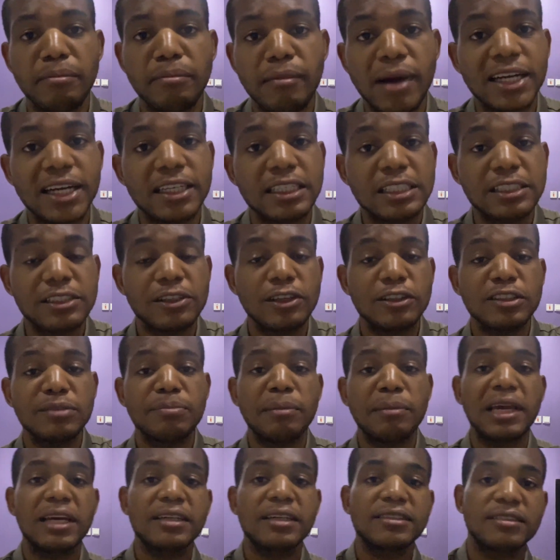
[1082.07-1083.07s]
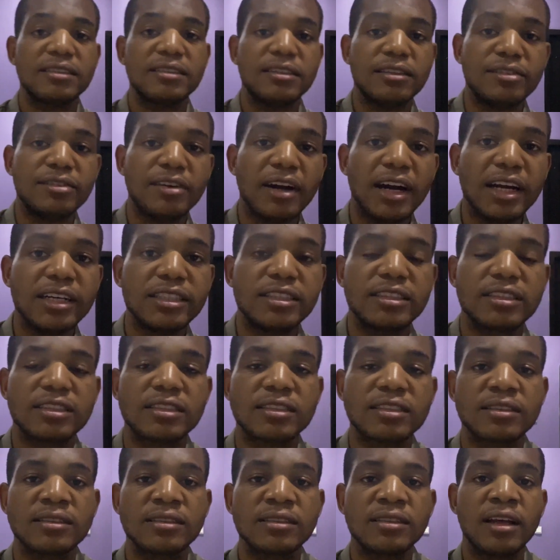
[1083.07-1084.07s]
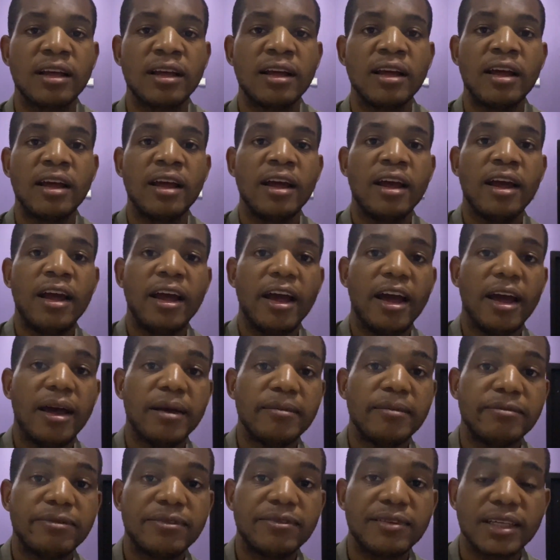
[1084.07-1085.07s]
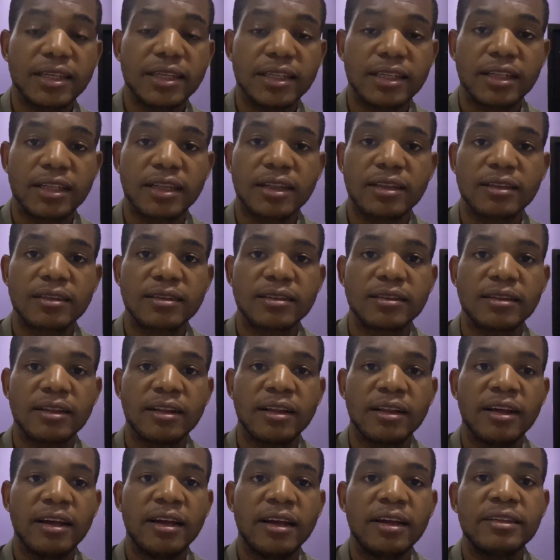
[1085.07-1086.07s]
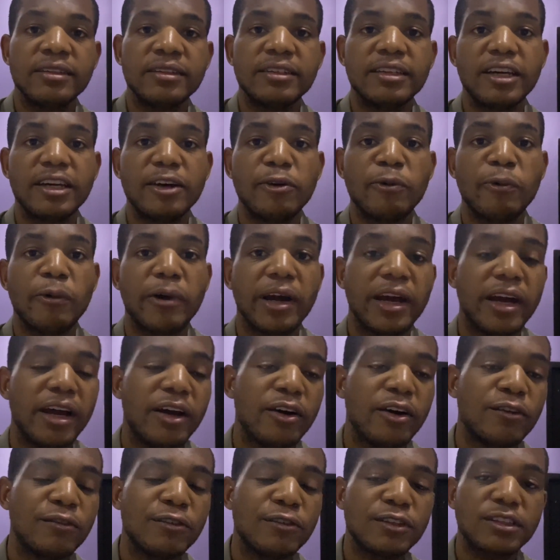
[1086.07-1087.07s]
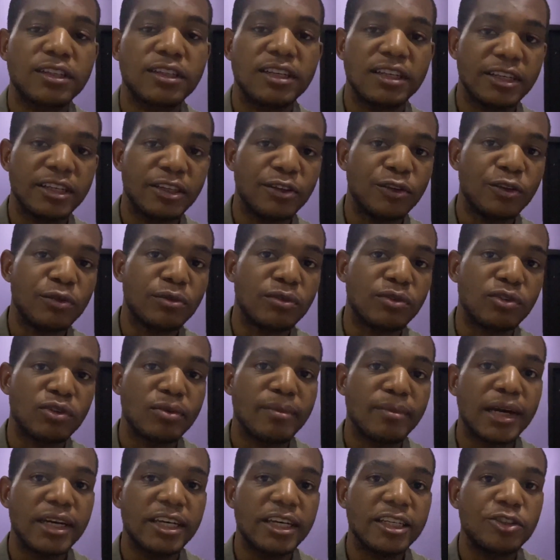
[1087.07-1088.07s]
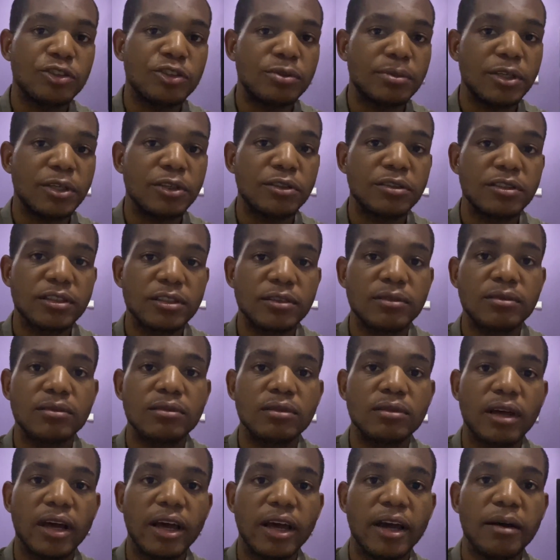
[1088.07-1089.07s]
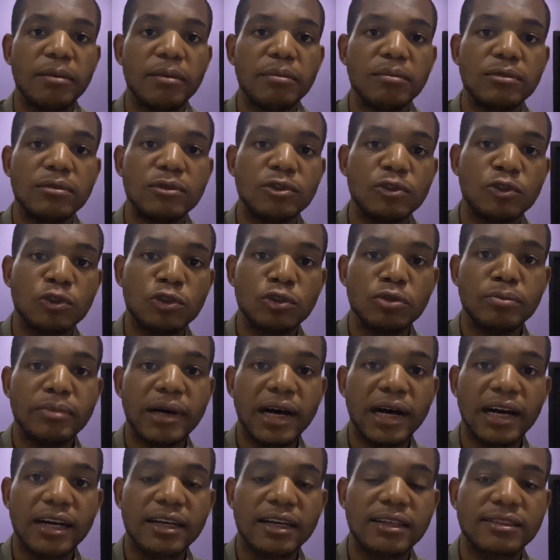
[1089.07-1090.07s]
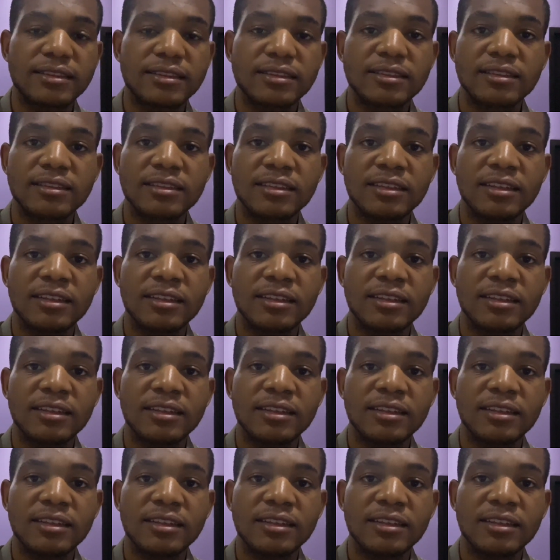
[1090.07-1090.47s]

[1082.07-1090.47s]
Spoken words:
might not mix the right thing, where obviously you might need to be using 2 bags.